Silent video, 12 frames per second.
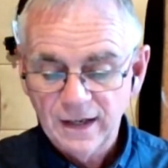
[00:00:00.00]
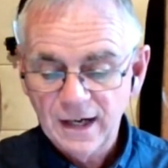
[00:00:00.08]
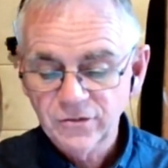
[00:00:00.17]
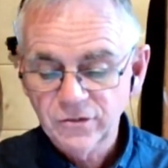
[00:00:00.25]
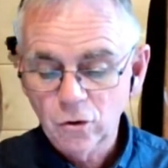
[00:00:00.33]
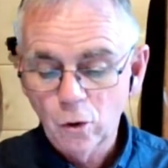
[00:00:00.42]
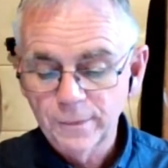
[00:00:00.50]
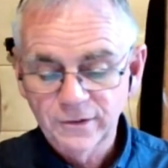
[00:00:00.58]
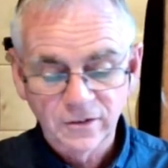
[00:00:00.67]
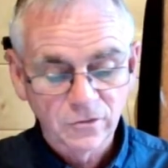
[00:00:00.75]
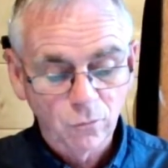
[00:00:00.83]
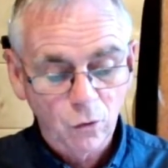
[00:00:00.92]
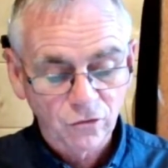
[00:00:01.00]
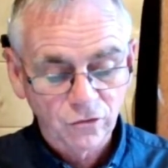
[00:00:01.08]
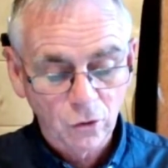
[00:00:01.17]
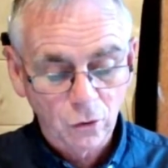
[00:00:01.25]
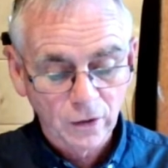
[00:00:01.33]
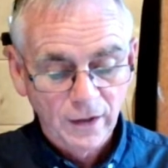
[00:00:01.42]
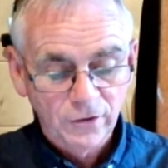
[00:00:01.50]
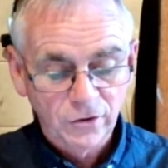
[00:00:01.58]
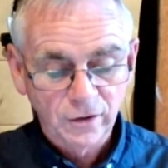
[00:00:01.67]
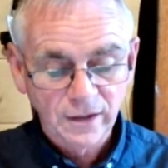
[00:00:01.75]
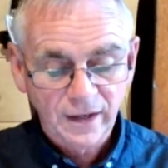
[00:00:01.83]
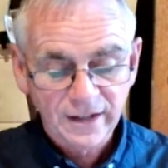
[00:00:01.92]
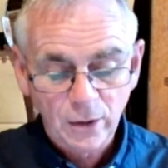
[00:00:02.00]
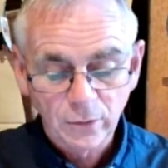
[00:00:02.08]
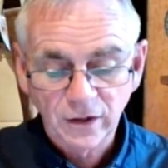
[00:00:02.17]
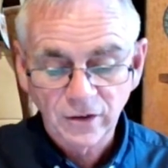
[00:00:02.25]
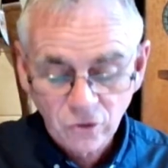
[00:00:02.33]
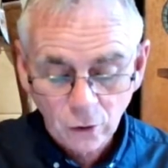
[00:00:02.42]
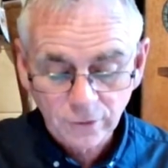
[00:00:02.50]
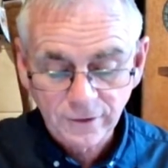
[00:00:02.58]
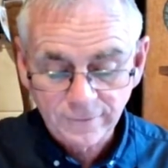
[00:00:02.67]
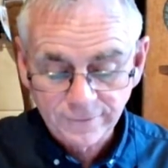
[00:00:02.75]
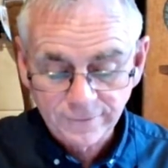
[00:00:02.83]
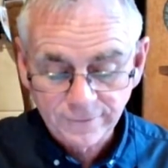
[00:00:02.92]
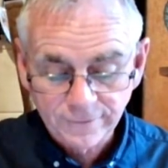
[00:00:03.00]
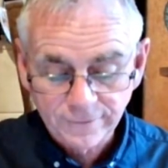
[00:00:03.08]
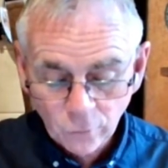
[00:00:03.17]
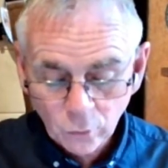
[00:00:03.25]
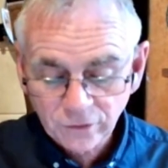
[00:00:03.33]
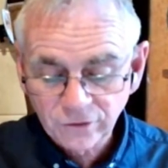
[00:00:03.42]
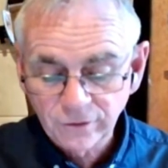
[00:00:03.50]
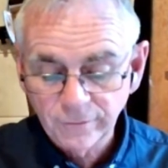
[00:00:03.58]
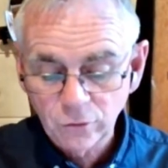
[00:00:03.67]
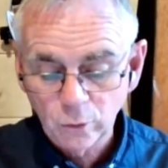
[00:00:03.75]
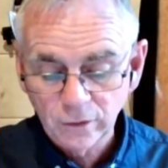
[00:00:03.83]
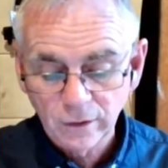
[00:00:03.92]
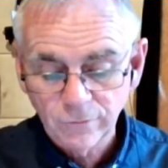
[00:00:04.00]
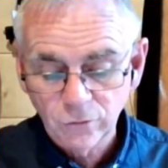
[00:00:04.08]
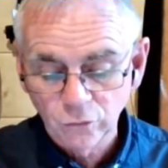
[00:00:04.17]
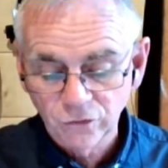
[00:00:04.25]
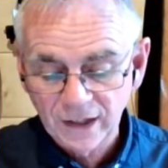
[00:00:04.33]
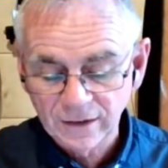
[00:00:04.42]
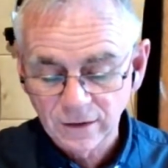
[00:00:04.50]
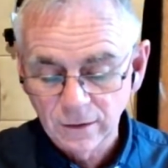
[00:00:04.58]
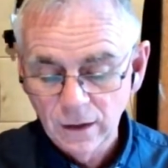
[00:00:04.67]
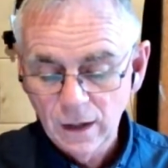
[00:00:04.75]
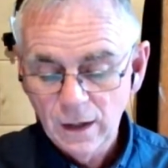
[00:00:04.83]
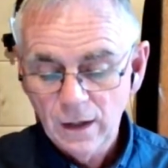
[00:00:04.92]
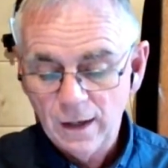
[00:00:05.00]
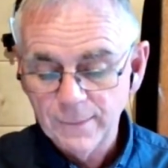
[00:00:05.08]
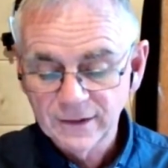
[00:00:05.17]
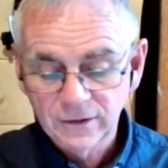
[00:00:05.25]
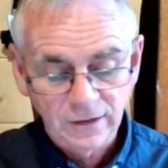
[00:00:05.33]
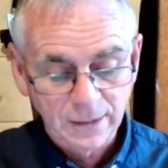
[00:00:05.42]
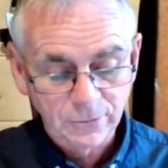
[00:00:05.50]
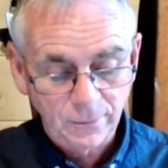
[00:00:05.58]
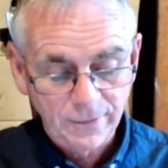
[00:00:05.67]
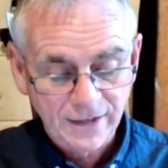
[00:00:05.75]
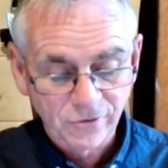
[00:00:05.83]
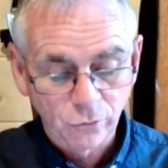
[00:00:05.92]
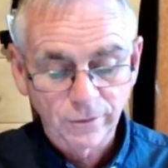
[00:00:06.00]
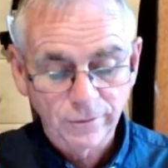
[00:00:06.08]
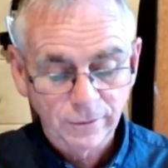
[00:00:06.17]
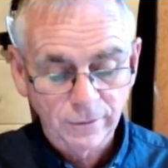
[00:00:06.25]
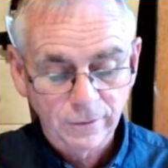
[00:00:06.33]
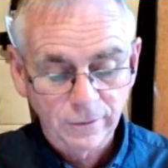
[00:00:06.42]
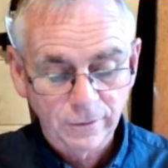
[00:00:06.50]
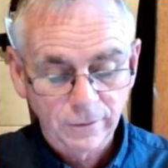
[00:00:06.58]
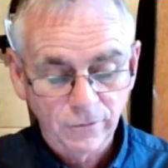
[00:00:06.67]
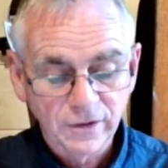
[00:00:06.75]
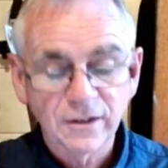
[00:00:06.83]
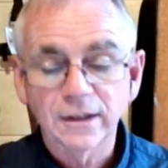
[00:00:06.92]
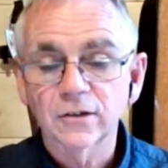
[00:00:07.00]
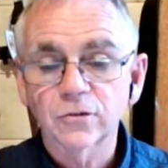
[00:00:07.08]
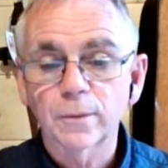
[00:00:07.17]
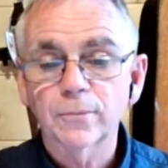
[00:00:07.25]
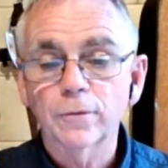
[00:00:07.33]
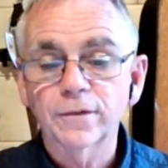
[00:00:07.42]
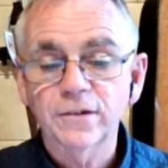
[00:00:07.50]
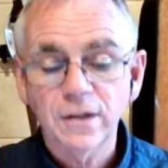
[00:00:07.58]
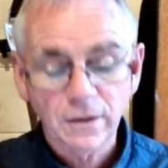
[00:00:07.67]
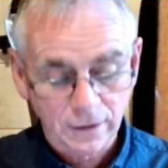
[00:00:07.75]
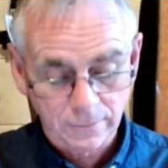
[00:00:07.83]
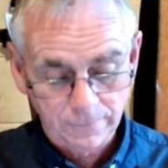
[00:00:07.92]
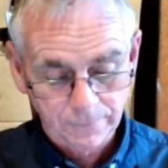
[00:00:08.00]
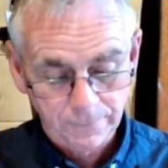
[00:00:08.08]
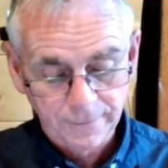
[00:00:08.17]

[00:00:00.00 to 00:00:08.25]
asked the competition watchdog to carry out a short and focused review into the fuel sector amid claims that petrol retailers were profiteering.